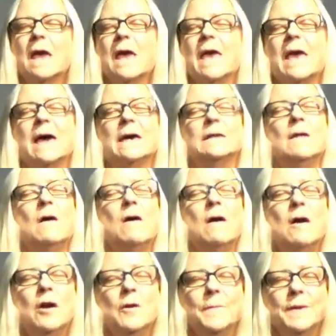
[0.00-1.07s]
and
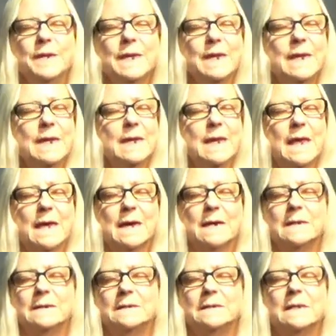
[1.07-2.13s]
harmony
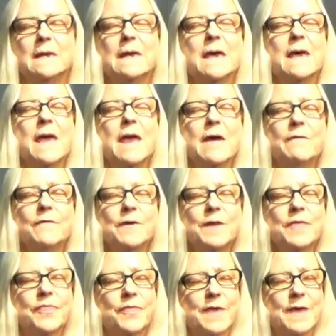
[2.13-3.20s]
and
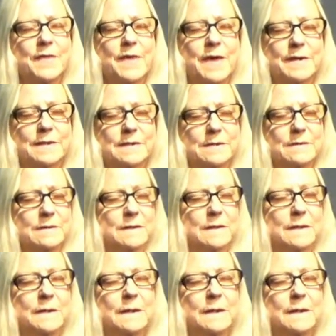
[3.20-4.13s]
everything that is good.